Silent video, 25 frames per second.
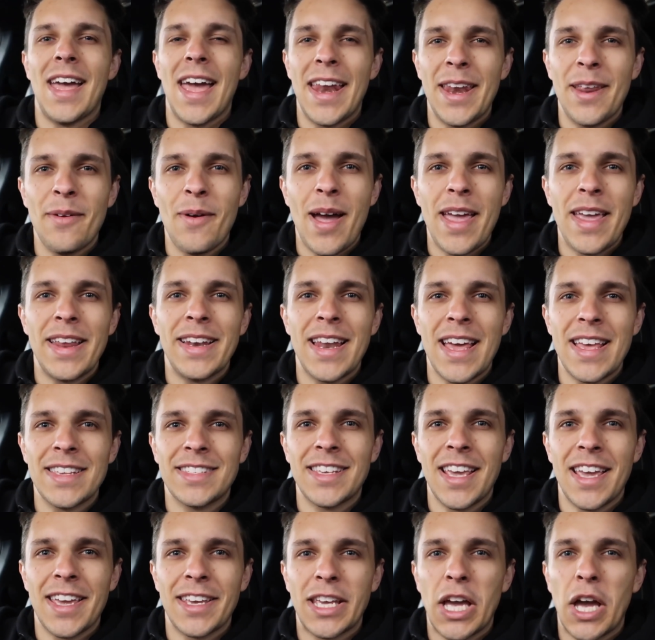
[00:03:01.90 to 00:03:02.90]
Anyway,
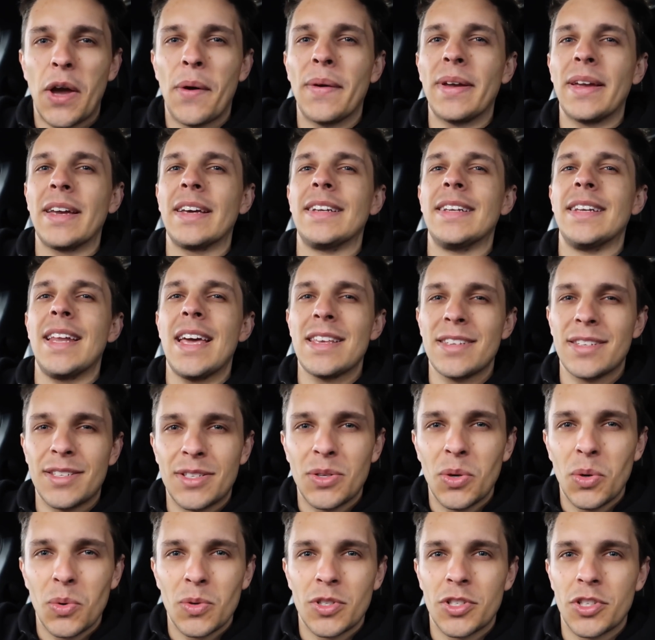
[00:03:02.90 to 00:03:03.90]
let's get going. Let's
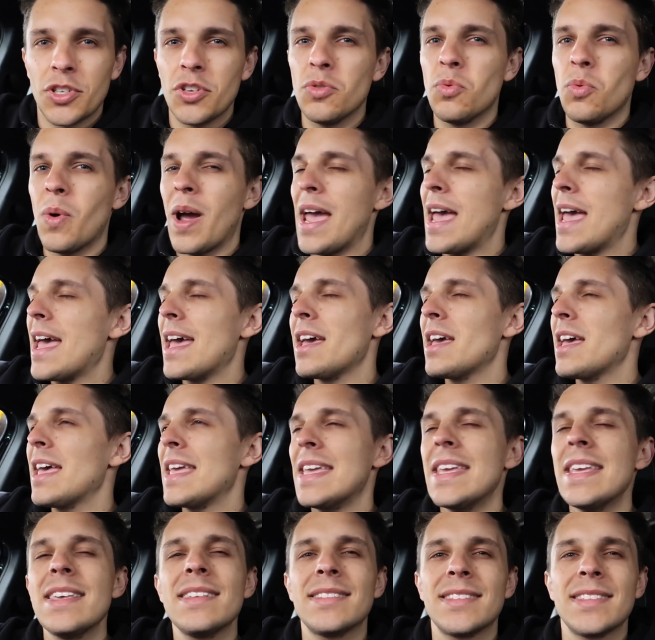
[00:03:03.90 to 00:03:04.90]
talk to you. Where
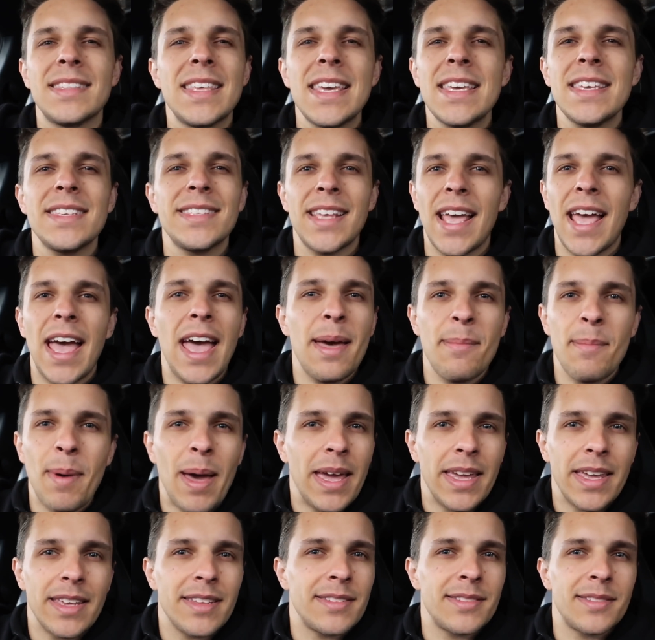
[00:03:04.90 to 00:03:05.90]
is this
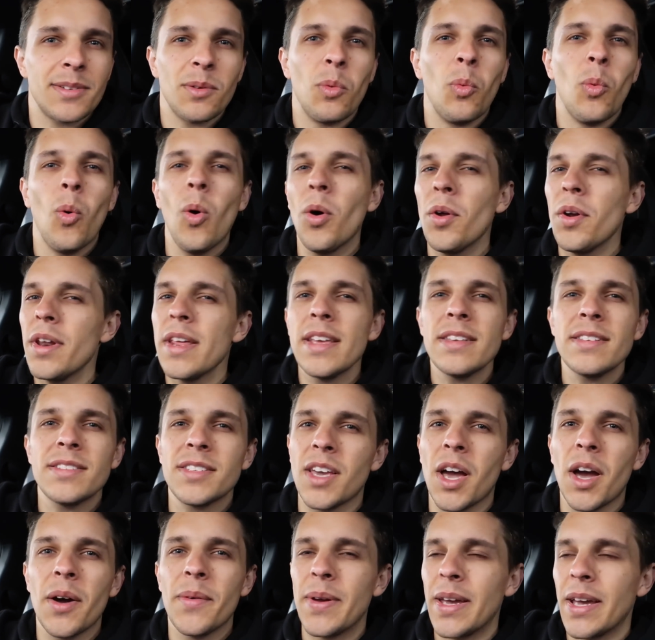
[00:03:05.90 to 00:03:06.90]
M8? What is
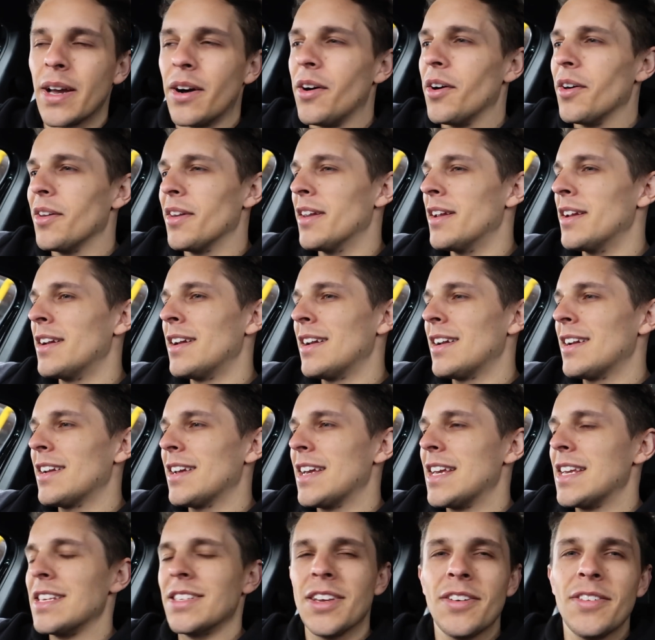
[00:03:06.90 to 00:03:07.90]
going on?
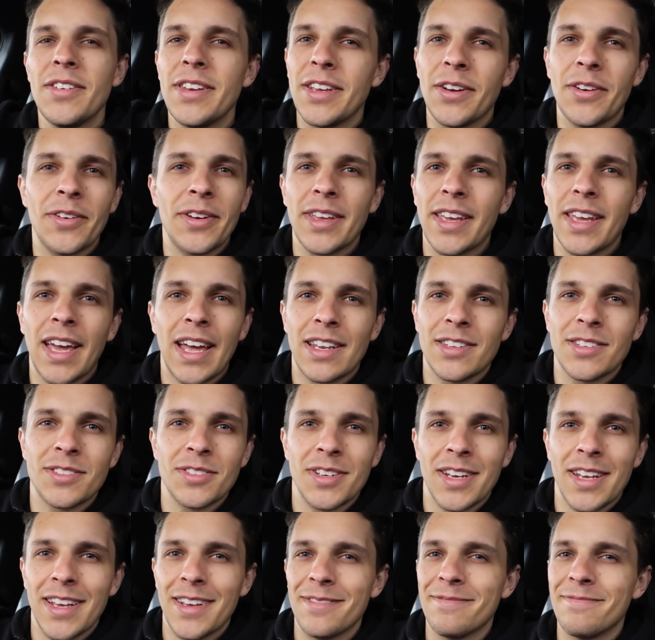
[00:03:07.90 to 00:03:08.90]
He's only gone and
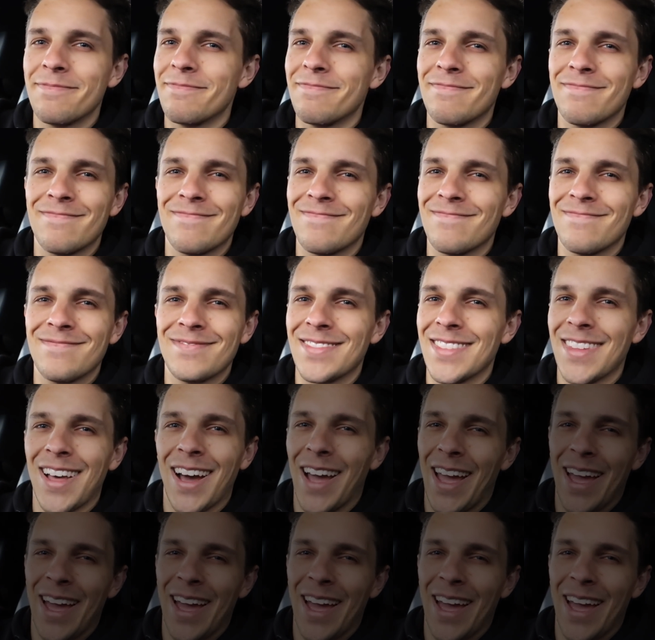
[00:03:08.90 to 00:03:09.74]
cancelled it. I